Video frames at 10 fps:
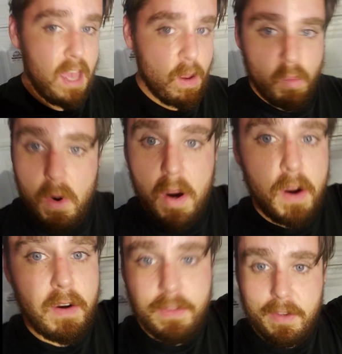and
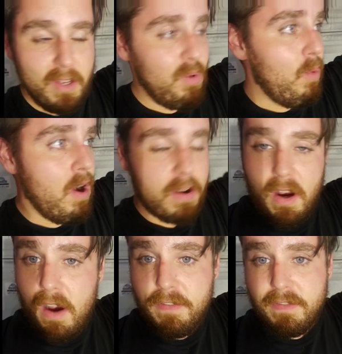where they're going to walk
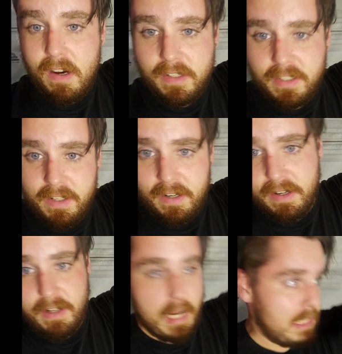off onto
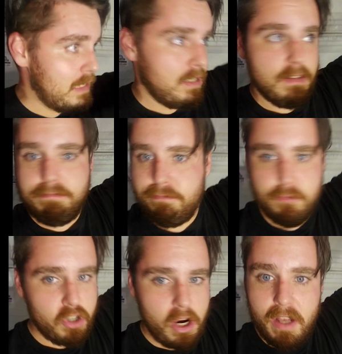their next little
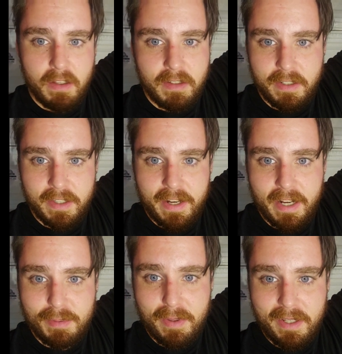trail, onto the
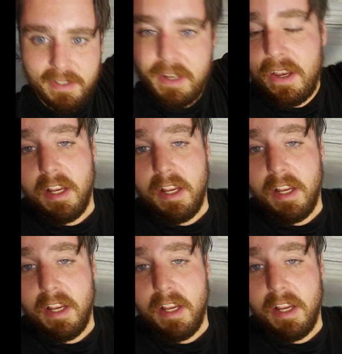next place,